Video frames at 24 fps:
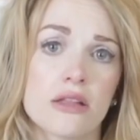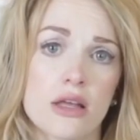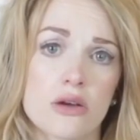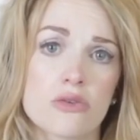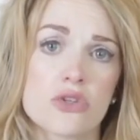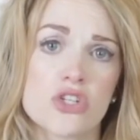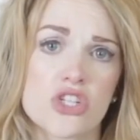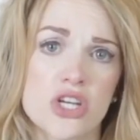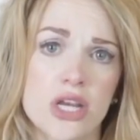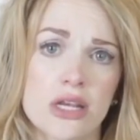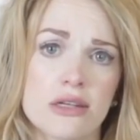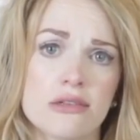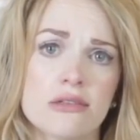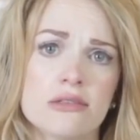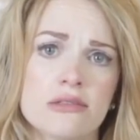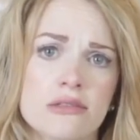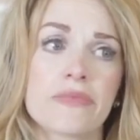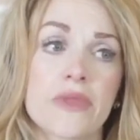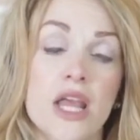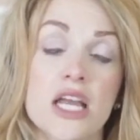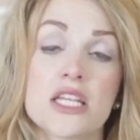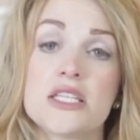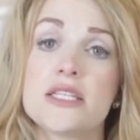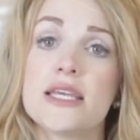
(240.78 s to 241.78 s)
lotion,
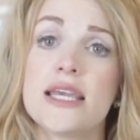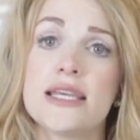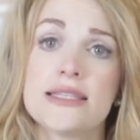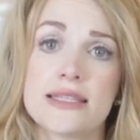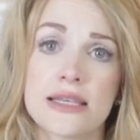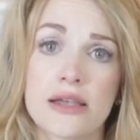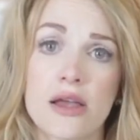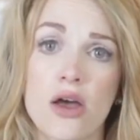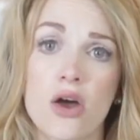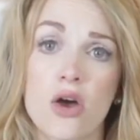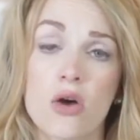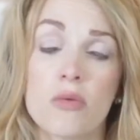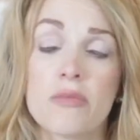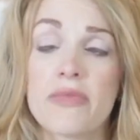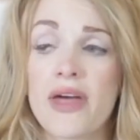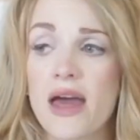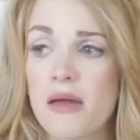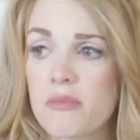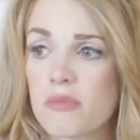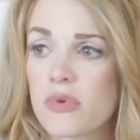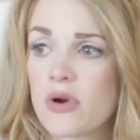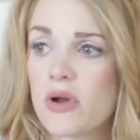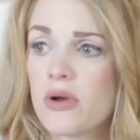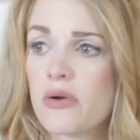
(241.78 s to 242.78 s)
a teasing comb
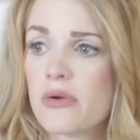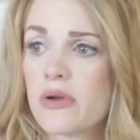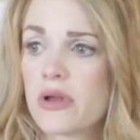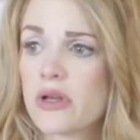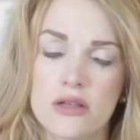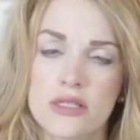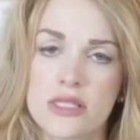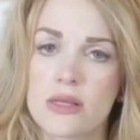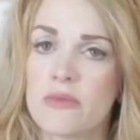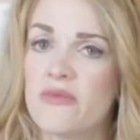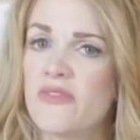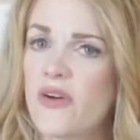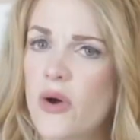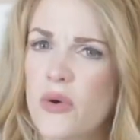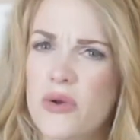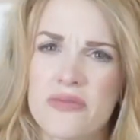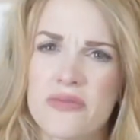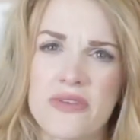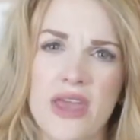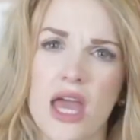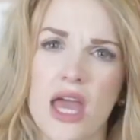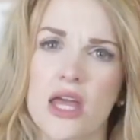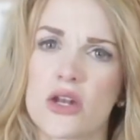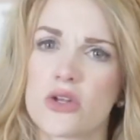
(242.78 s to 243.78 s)
that broke, some
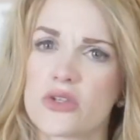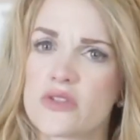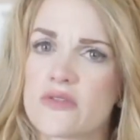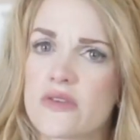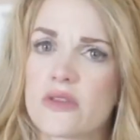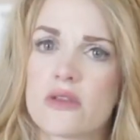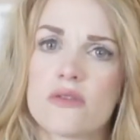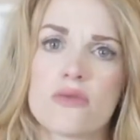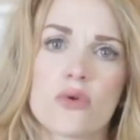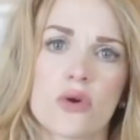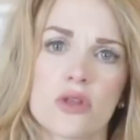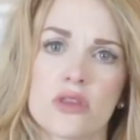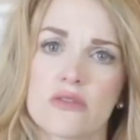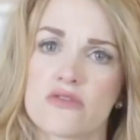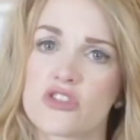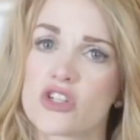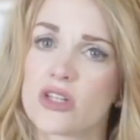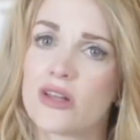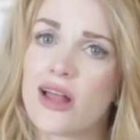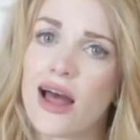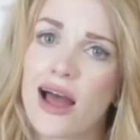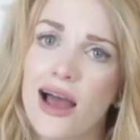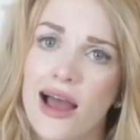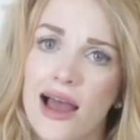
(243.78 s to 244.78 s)
votive candles for the 4th of
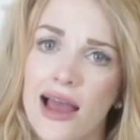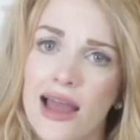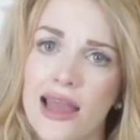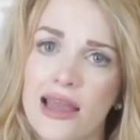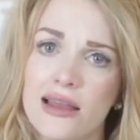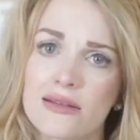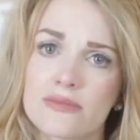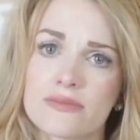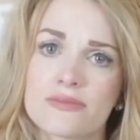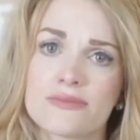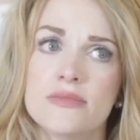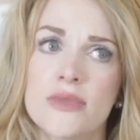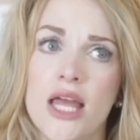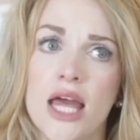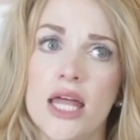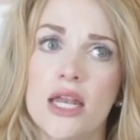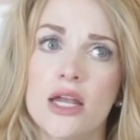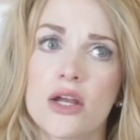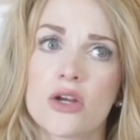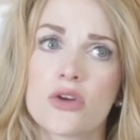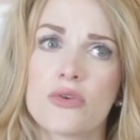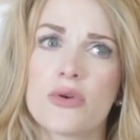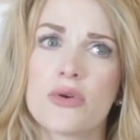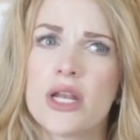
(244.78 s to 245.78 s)
July,
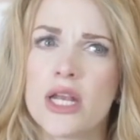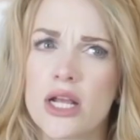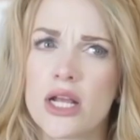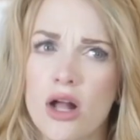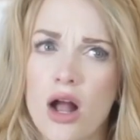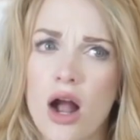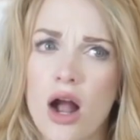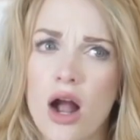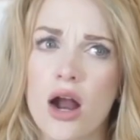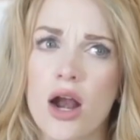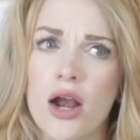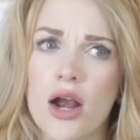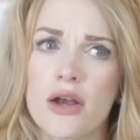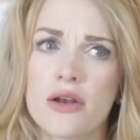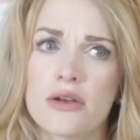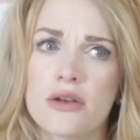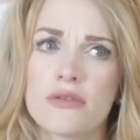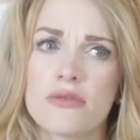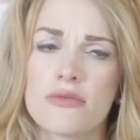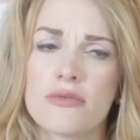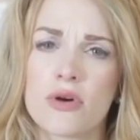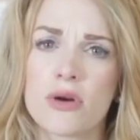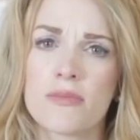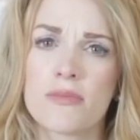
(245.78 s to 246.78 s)
and a greeting card
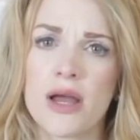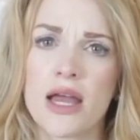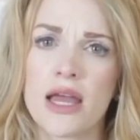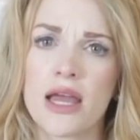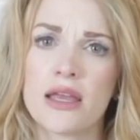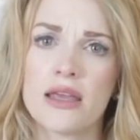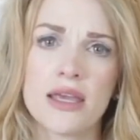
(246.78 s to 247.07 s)
for my